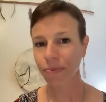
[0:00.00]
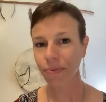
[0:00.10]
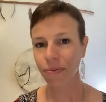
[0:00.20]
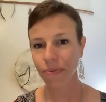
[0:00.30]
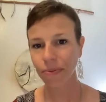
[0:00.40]

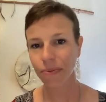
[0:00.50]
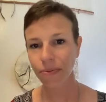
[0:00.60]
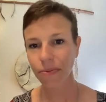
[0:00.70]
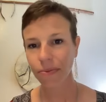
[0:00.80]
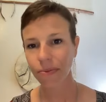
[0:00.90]

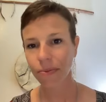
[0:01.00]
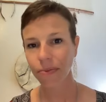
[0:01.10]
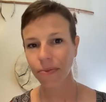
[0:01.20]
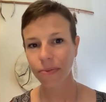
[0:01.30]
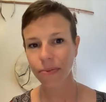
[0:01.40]

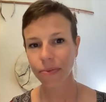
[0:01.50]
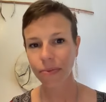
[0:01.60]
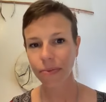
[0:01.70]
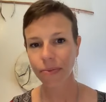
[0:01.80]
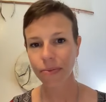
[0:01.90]

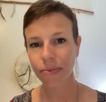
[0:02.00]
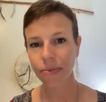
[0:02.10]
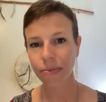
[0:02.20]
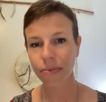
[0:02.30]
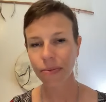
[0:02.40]

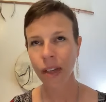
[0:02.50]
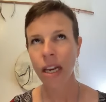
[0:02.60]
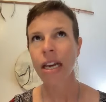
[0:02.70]
[no speech]